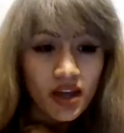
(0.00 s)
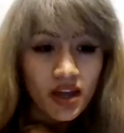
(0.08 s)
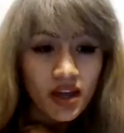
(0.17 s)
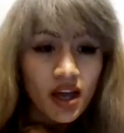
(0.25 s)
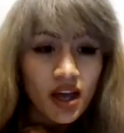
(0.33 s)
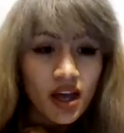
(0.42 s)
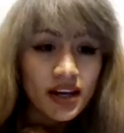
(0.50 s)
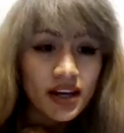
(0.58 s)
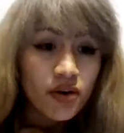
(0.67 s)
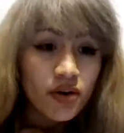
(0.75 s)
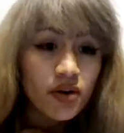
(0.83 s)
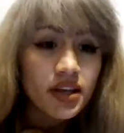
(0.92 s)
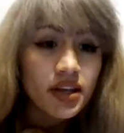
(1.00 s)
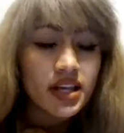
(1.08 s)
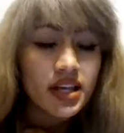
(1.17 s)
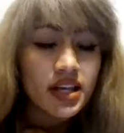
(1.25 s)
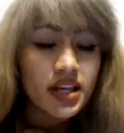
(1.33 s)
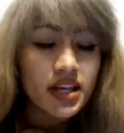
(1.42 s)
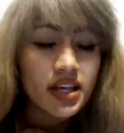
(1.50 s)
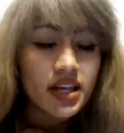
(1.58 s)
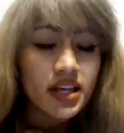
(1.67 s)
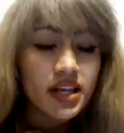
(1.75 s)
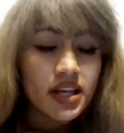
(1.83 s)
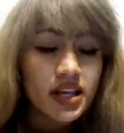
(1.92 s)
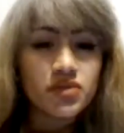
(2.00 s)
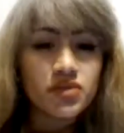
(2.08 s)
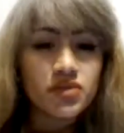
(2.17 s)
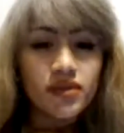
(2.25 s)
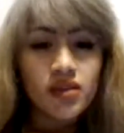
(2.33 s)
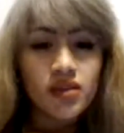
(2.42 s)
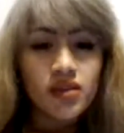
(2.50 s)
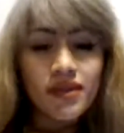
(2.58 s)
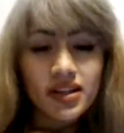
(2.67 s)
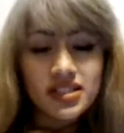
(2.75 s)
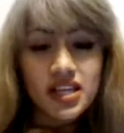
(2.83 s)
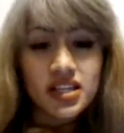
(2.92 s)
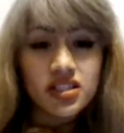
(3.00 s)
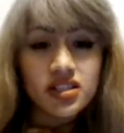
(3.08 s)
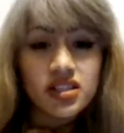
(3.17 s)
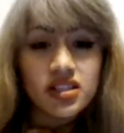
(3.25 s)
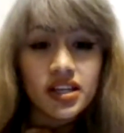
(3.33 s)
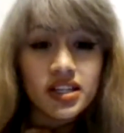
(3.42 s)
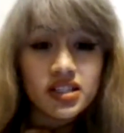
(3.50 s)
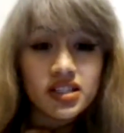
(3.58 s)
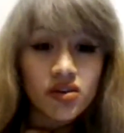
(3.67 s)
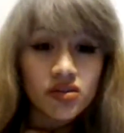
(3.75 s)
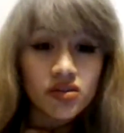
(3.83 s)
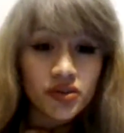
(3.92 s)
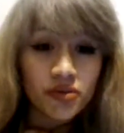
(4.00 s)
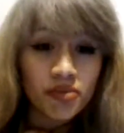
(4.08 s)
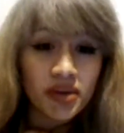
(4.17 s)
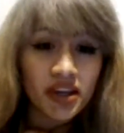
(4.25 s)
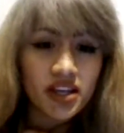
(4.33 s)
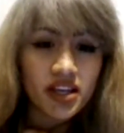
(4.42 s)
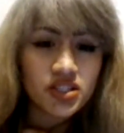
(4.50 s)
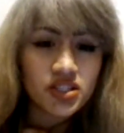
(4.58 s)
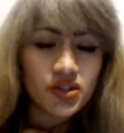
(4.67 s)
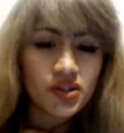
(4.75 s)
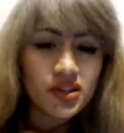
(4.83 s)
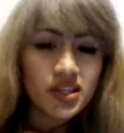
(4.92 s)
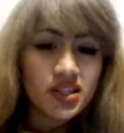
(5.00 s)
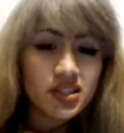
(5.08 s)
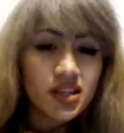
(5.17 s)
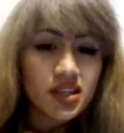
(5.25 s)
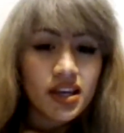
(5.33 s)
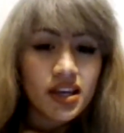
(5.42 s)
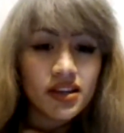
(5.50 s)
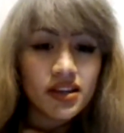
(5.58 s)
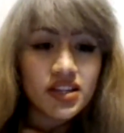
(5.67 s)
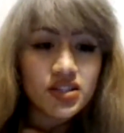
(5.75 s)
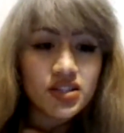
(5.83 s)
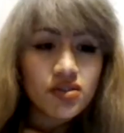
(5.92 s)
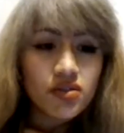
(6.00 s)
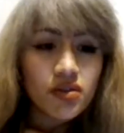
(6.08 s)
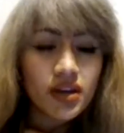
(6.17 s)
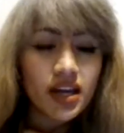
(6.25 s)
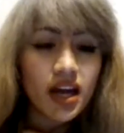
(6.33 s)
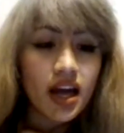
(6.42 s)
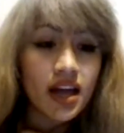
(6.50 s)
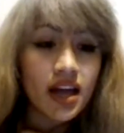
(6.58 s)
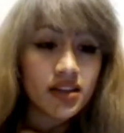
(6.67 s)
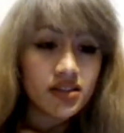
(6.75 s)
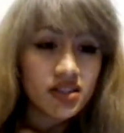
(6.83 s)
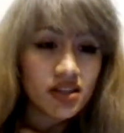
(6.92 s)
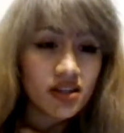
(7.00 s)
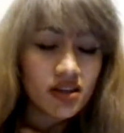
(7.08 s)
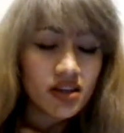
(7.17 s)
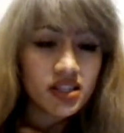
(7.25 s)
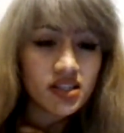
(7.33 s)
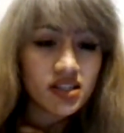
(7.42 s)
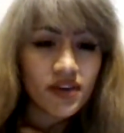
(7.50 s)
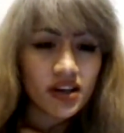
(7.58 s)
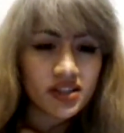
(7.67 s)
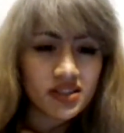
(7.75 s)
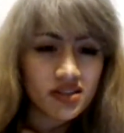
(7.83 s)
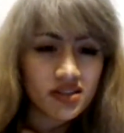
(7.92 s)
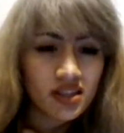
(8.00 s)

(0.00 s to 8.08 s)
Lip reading: Another aspect that affects globalization is culture because due to this, national identity is affected.